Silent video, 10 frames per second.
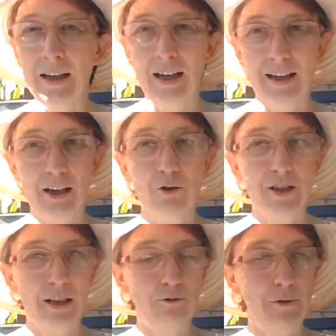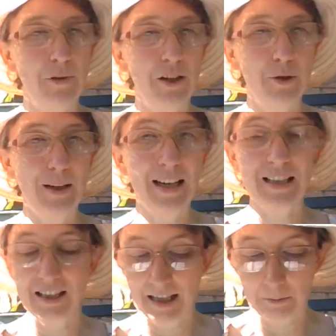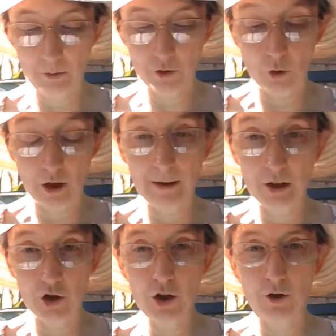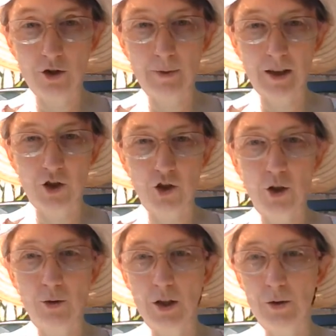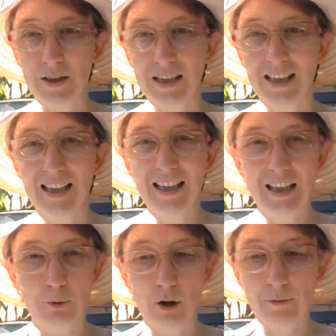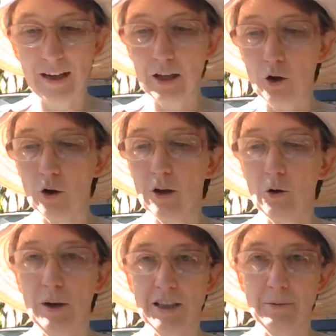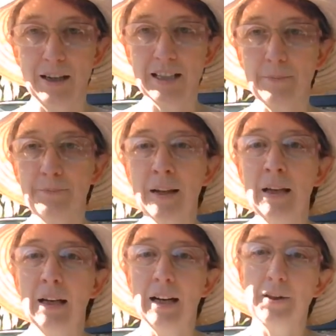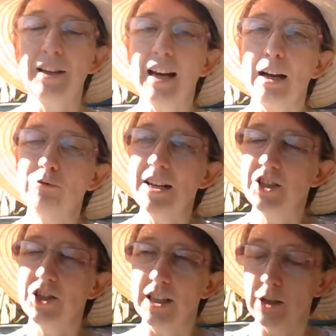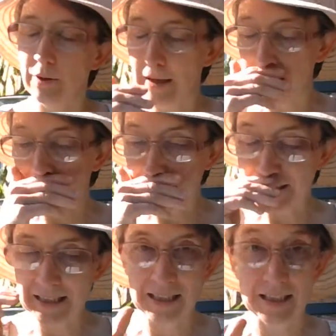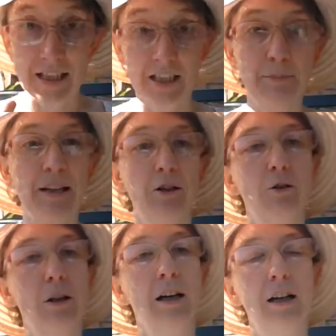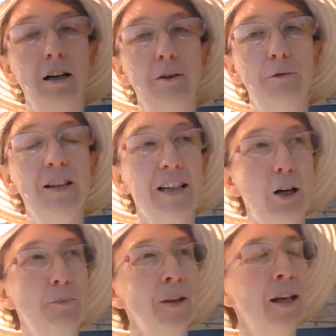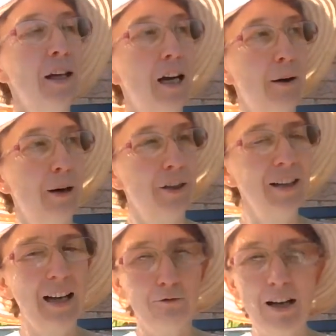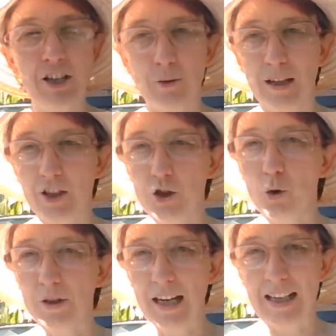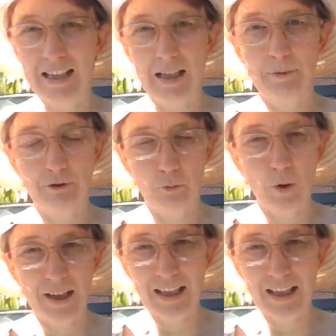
And I also referred to it yesterday when we were talking about Jude, because Jude uses the book of Enoch quite a bit. And I think I read to you in that intertestamental video, I think I read you a short excerpt from 1